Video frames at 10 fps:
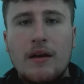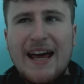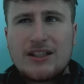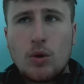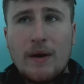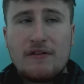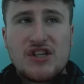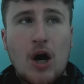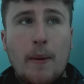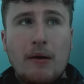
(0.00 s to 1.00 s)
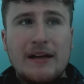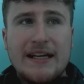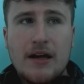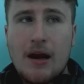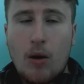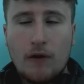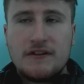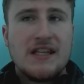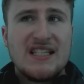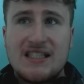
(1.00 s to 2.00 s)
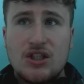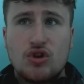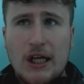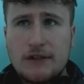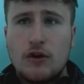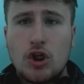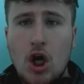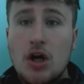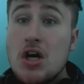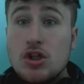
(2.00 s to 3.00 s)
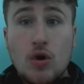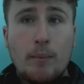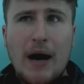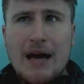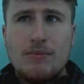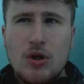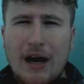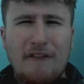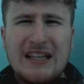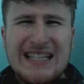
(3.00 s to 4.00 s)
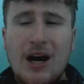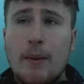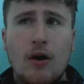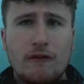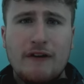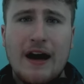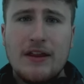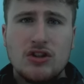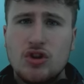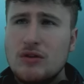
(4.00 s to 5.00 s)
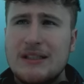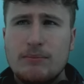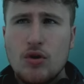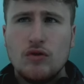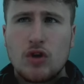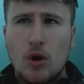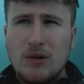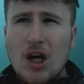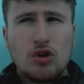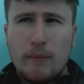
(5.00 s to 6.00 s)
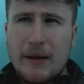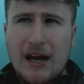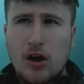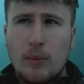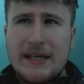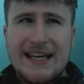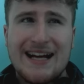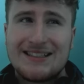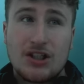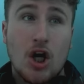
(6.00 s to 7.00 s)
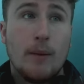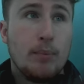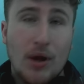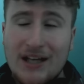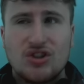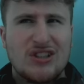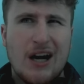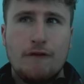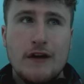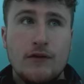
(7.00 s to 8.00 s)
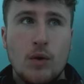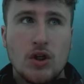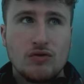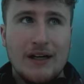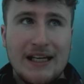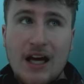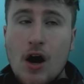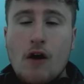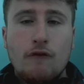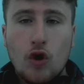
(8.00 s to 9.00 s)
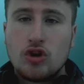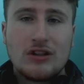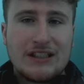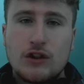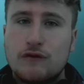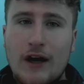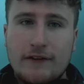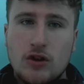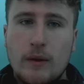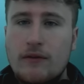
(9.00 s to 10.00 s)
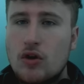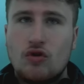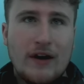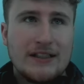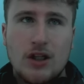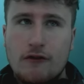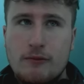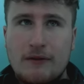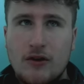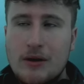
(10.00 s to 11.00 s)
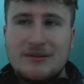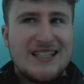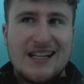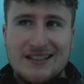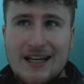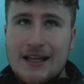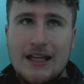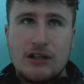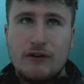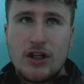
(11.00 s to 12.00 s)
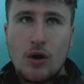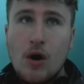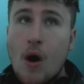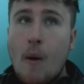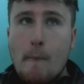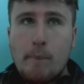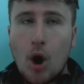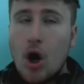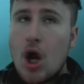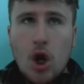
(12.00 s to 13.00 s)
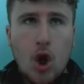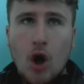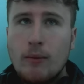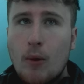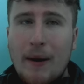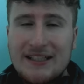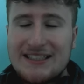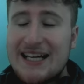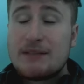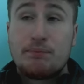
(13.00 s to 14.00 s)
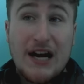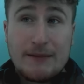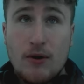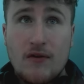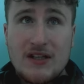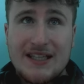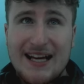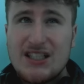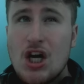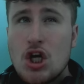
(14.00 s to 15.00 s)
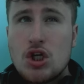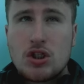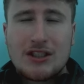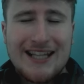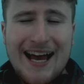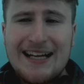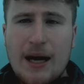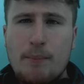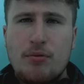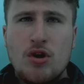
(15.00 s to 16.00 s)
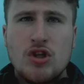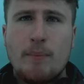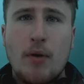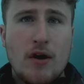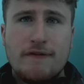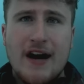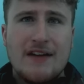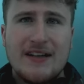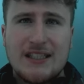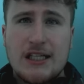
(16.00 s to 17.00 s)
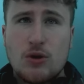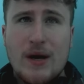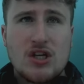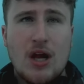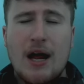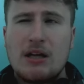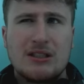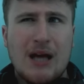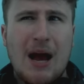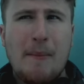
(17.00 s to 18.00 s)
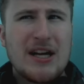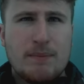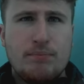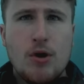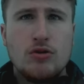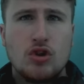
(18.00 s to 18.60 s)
Next up, we have Palhinha. Now, obviously, this is his transfer card to Bayern Munich. I feel it's a little bit unfair that as soon as he moves club to a bigger club, he gets a card, but that's just how FIFA works, really. 4-star skills, 5-star weaver, great start for midfield. I'm sick of saying that in this video. But long ball pass is nice, press proven is nice. Slide and Bruiser, both very situational. I imagine Bruiser's